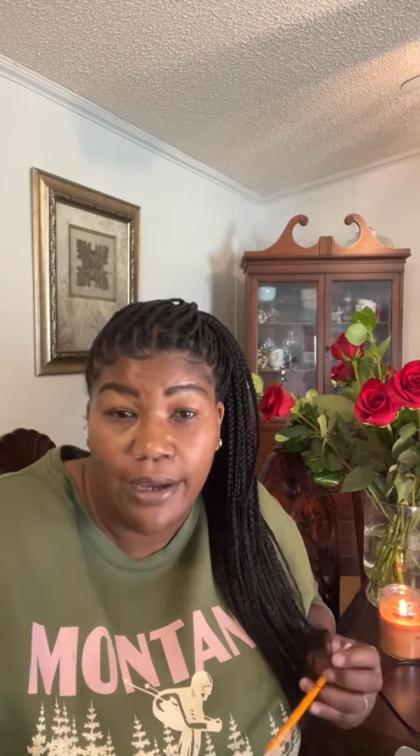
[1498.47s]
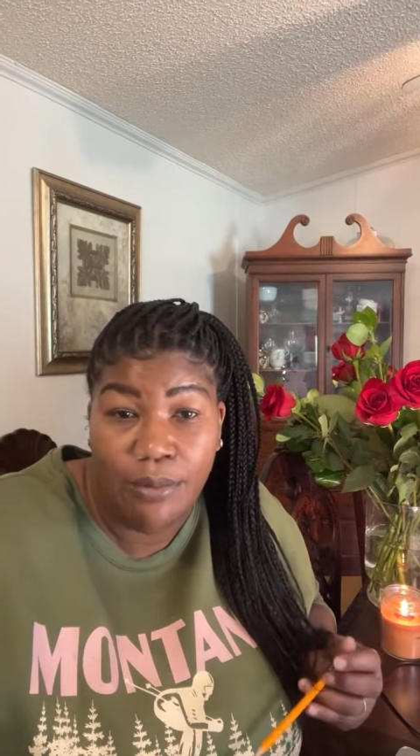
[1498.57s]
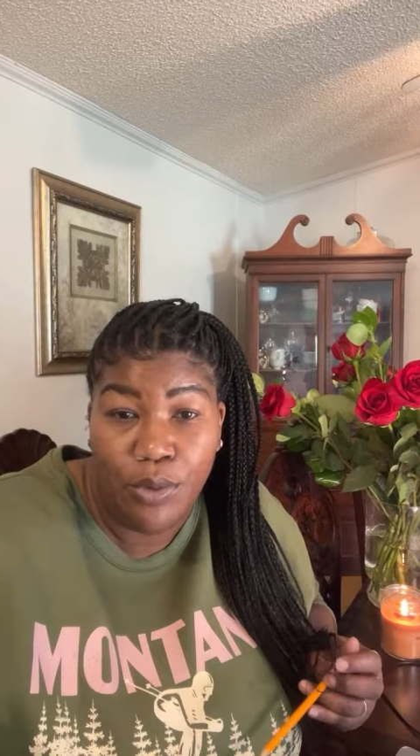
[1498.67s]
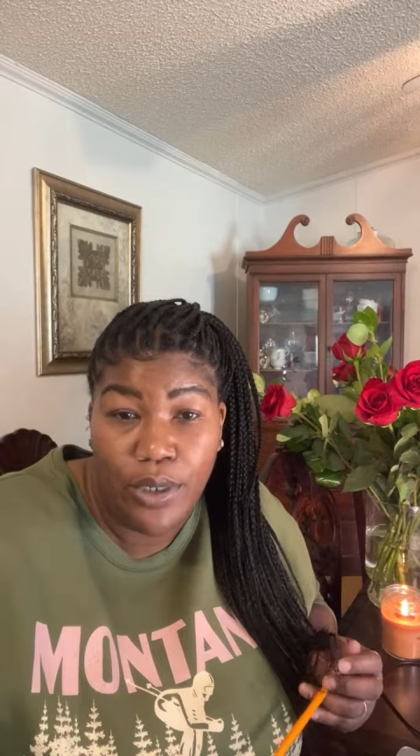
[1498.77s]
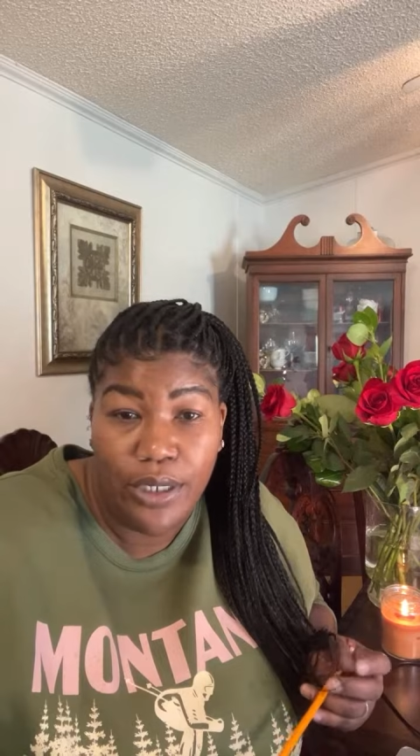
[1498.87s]
Good
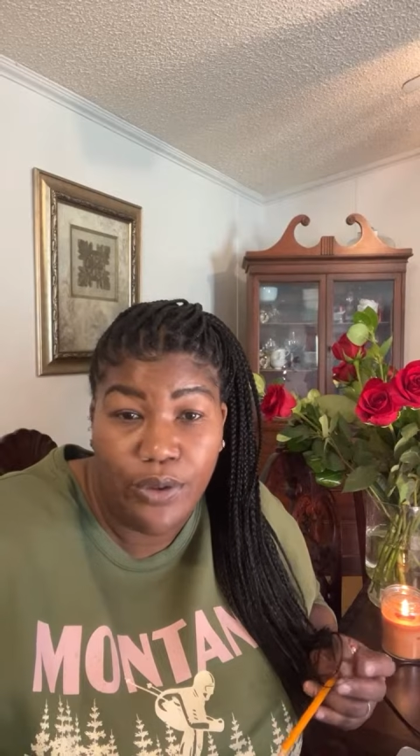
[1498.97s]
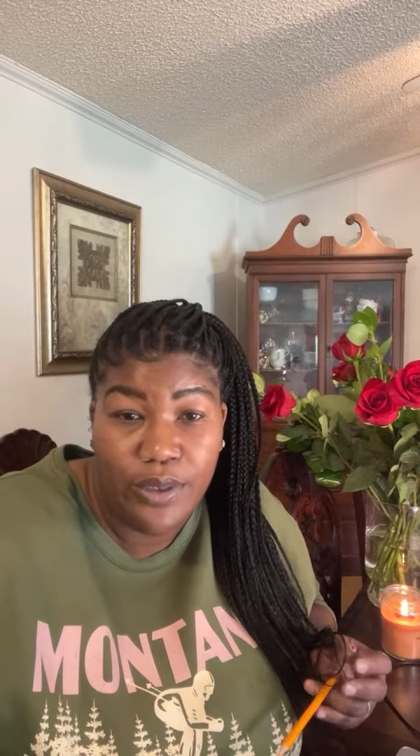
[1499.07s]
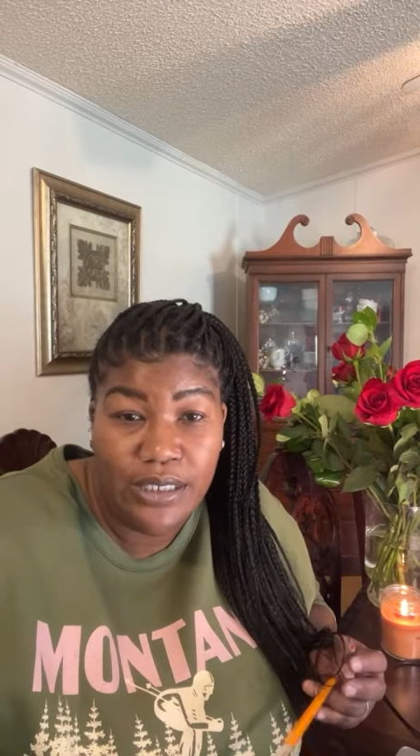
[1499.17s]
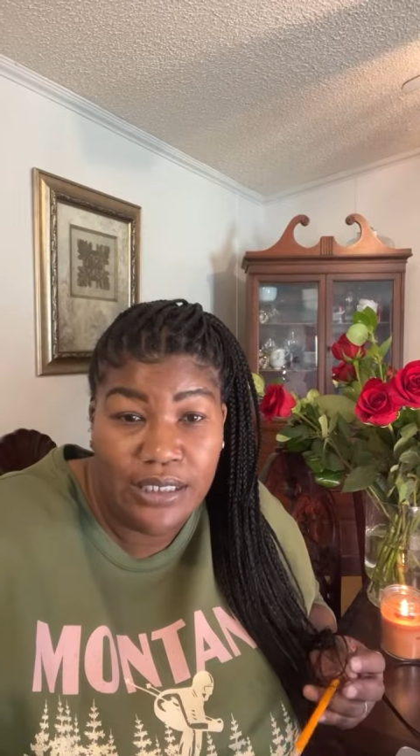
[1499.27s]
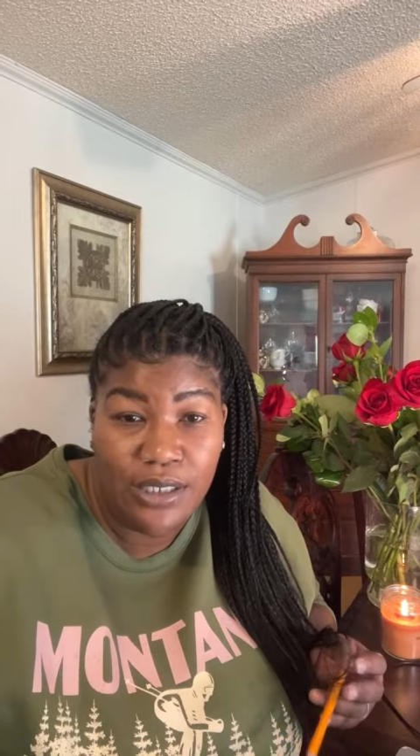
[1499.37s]
morning,
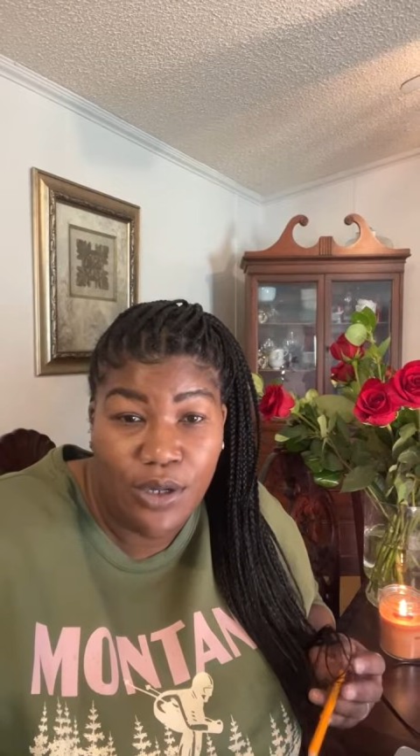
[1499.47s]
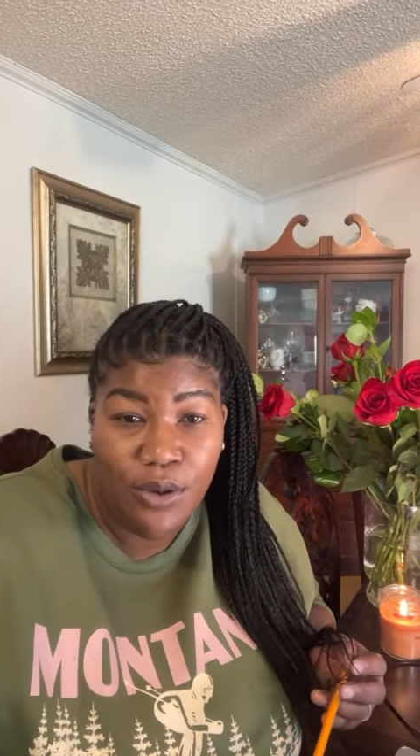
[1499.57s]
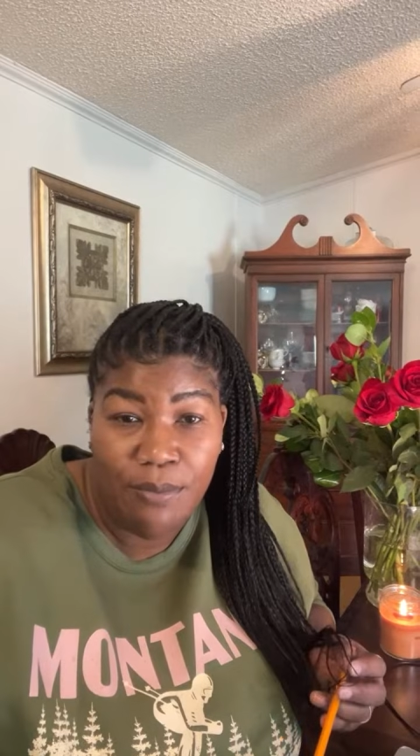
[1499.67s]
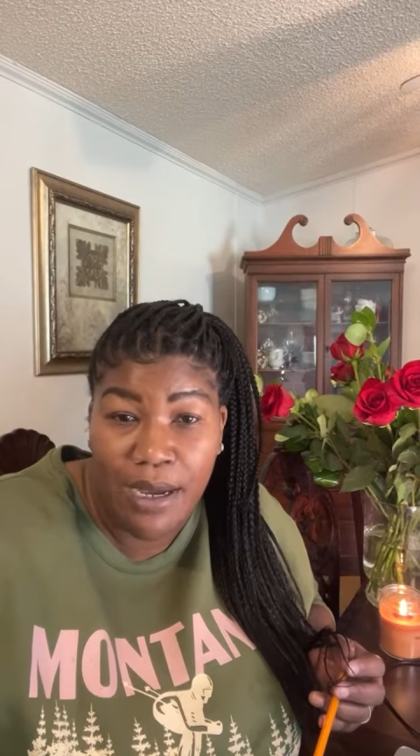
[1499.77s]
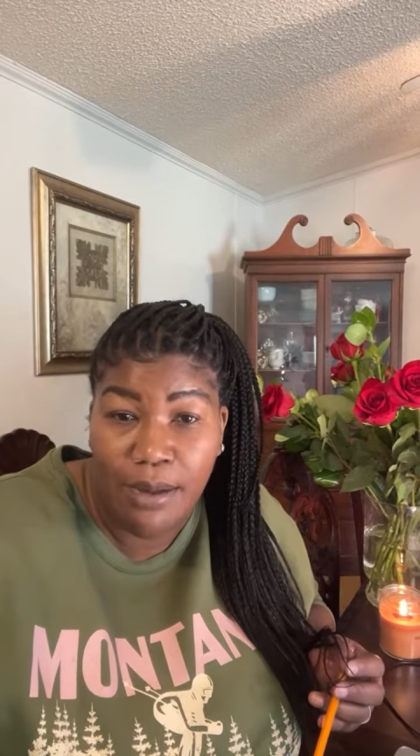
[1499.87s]

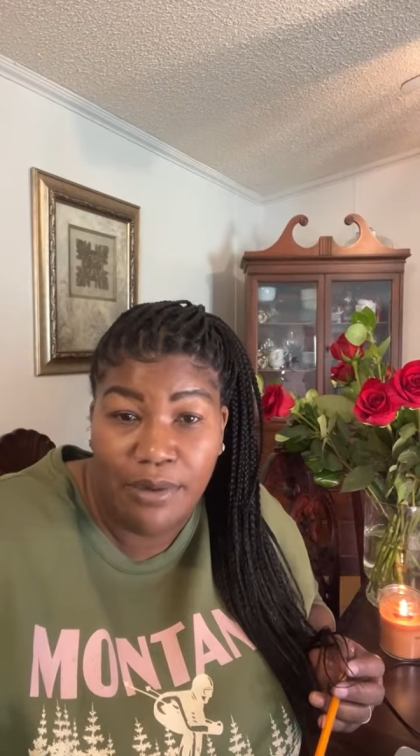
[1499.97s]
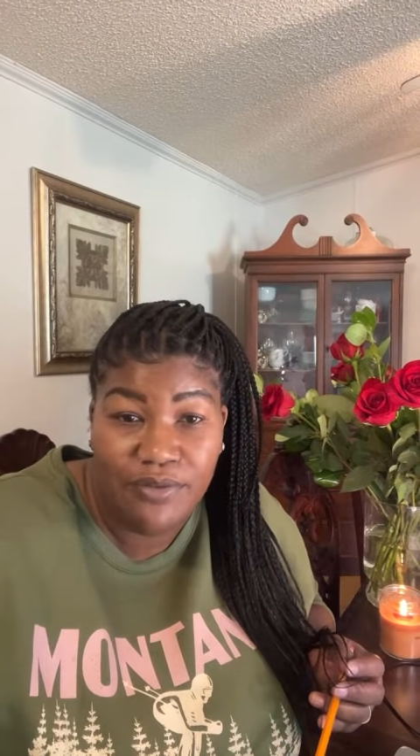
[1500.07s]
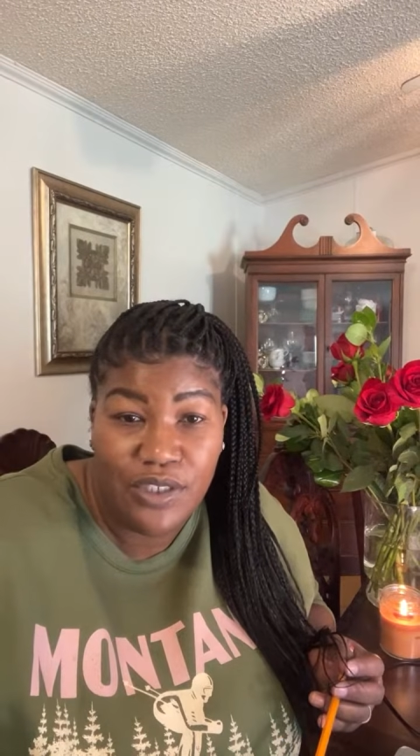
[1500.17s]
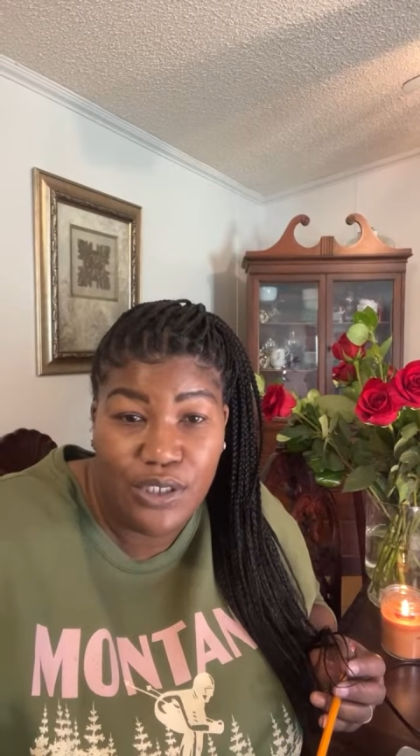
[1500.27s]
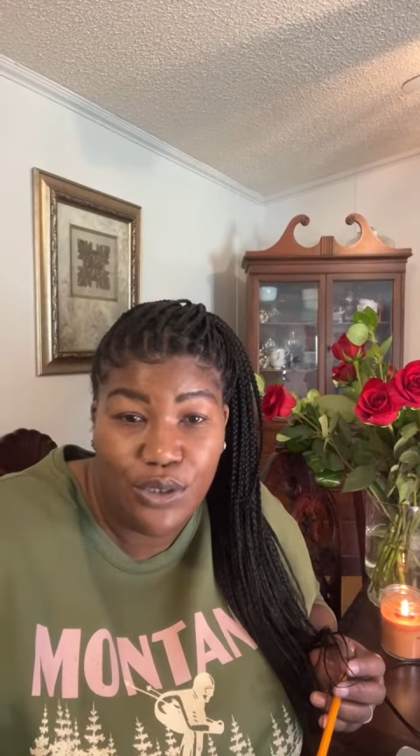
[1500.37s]
Crystal, mom
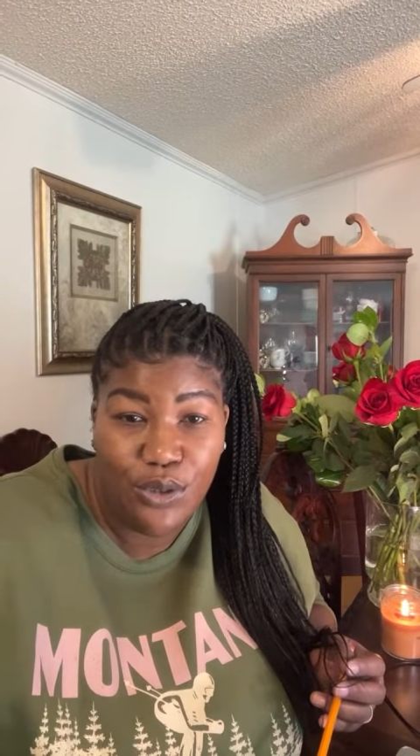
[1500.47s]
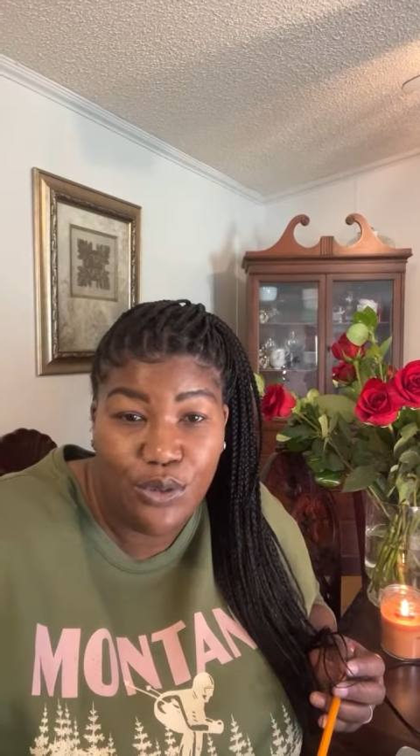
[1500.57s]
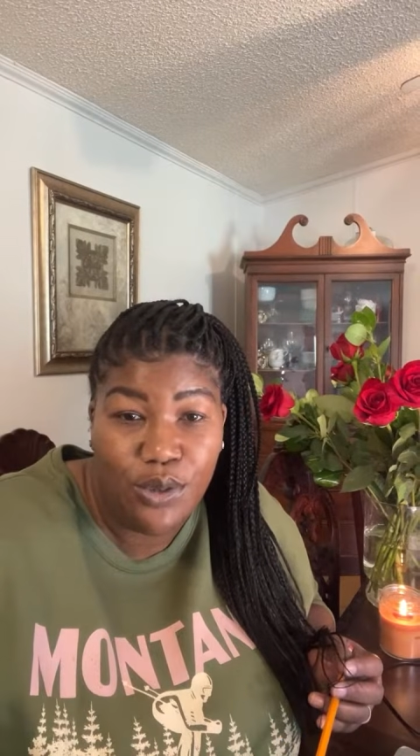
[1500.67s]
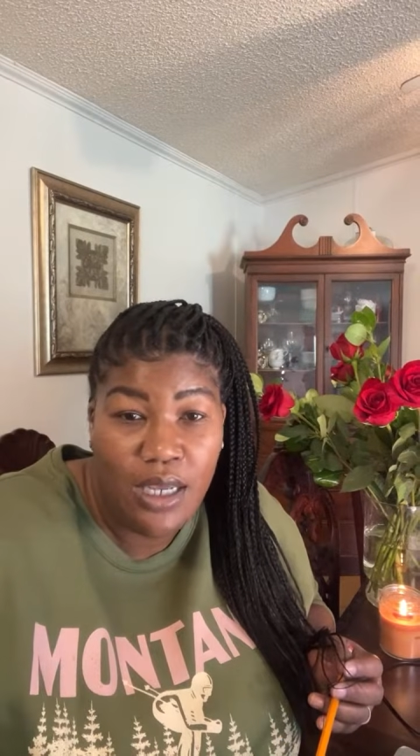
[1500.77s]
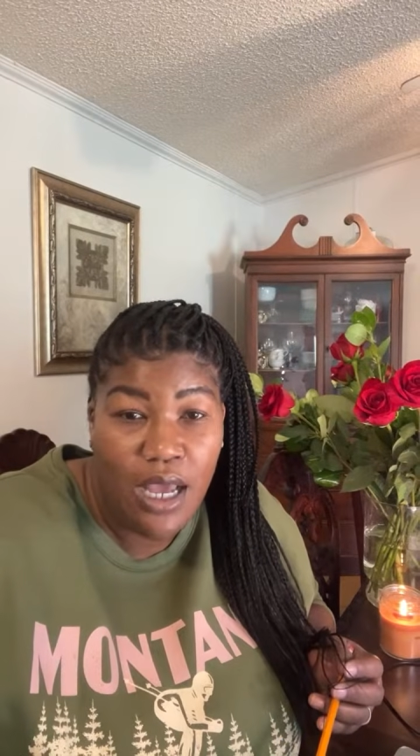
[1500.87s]
of two.